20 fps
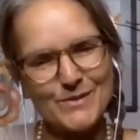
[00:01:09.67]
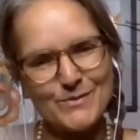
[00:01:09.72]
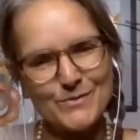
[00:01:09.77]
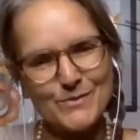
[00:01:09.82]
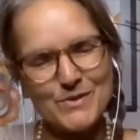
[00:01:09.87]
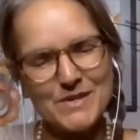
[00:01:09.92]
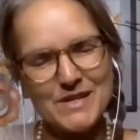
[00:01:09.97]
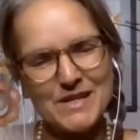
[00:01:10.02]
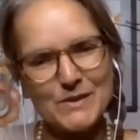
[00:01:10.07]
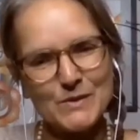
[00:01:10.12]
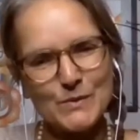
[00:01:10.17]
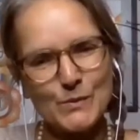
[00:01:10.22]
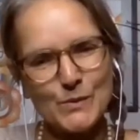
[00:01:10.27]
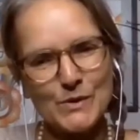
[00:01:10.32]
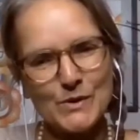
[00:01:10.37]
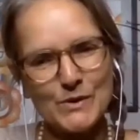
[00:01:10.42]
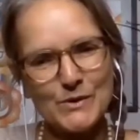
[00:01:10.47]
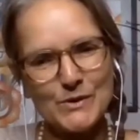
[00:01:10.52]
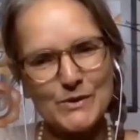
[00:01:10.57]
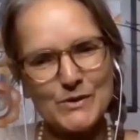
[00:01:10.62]
through these
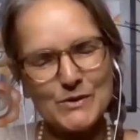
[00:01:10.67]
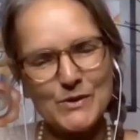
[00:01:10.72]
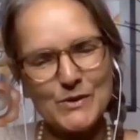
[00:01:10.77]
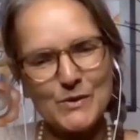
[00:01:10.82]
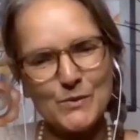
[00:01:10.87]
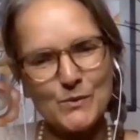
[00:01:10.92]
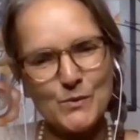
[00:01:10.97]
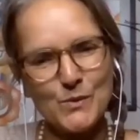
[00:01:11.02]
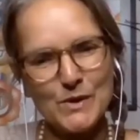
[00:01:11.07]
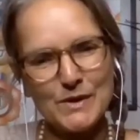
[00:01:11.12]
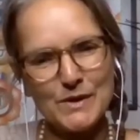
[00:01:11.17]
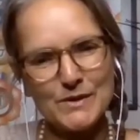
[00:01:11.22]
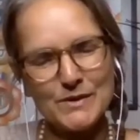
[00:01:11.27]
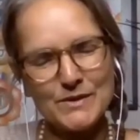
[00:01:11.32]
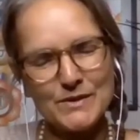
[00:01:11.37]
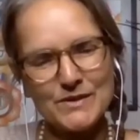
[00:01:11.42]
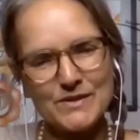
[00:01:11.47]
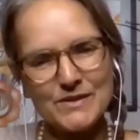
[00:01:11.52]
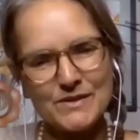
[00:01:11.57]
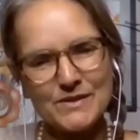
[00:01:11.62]
words
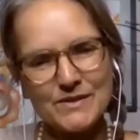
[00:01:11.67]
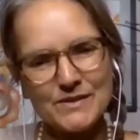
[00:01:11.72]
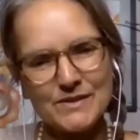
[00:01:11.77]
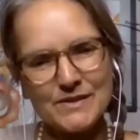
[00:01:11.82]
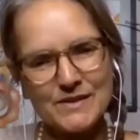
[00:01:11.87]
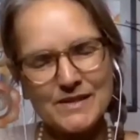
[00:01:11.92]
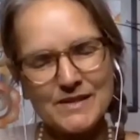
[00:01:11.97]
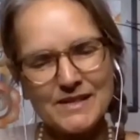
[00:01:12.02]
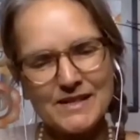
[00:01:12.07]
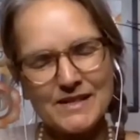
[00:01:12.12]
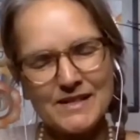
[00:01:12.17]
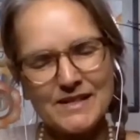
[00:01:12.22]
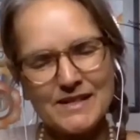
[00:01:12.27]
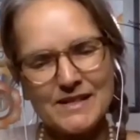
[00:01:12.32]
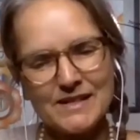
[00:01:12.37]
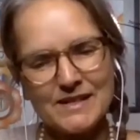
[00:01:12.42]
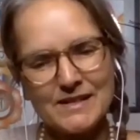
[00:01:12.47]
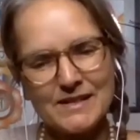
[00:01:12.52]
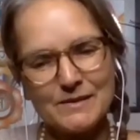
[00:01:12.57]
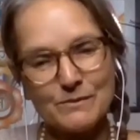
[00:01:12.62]
was
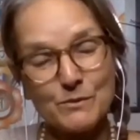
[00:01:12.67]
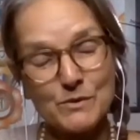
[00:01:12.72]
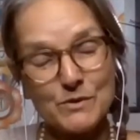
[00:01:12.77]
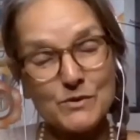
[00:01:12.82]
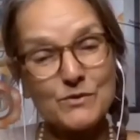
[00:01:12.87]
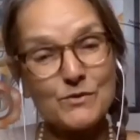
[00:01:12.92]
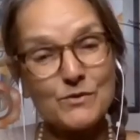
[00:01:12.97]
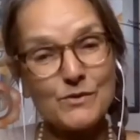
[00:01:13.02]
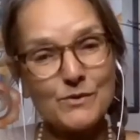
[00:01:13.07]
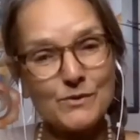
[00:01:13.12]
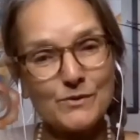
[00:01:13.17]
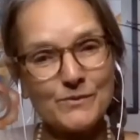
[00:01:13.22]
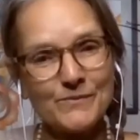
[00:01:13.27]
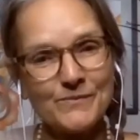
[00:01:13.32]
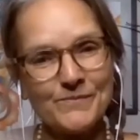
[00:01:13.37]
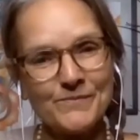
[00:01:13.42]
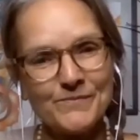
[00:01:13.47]
true.